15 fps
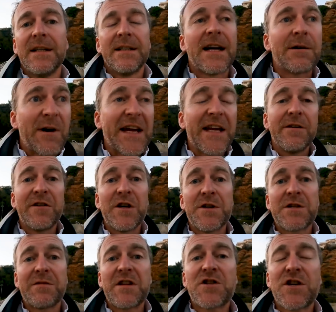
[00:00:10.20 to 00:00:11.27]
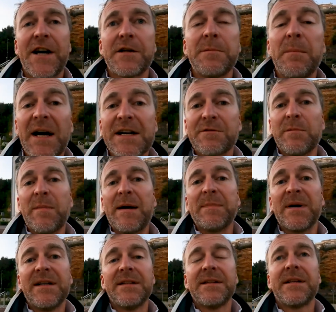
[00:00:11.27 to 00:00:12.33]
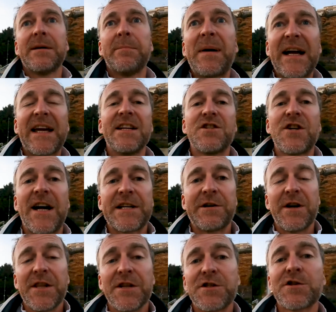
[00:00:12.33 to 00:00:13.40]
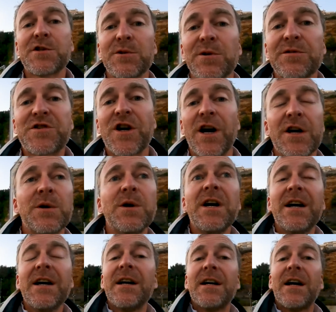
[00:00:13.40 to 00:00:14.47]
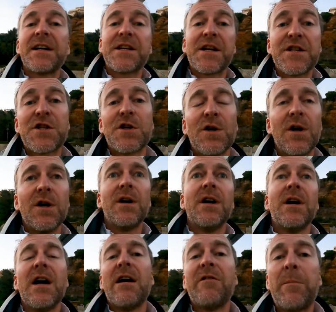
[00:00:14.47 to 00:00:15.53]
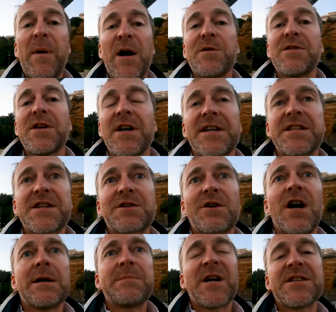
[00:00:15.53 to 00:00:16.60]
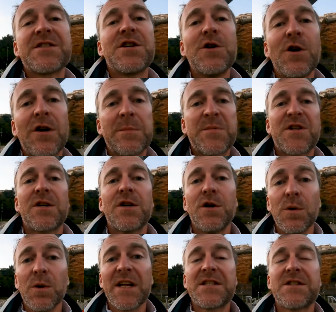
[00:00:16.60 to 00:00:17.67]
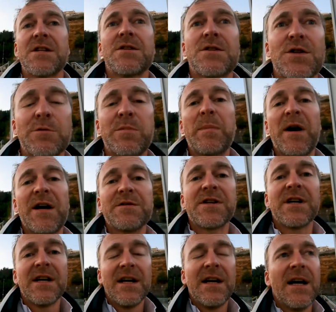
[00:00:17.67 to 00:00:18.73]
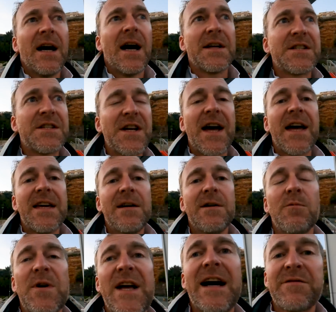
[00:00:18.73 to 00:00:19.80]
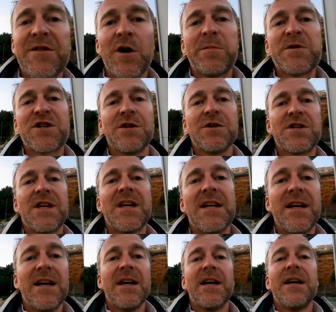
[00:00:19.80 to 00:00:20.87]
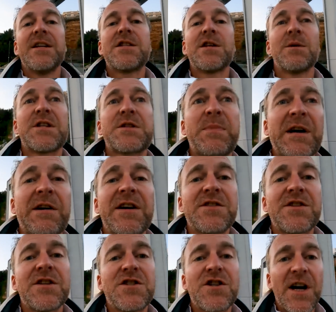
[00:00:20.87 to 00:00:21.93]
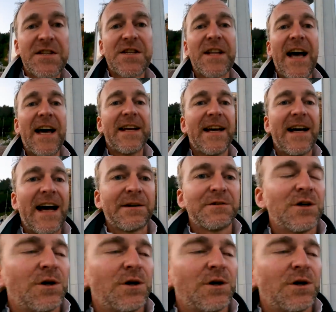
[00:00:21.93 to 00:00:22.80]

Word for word: Now, regular viewers of this channel might remember that back in January at the Dusseldorf show, I did a tour of a boat that I described as Europe's coolest superboat. And today we have the opportunity to experience just that out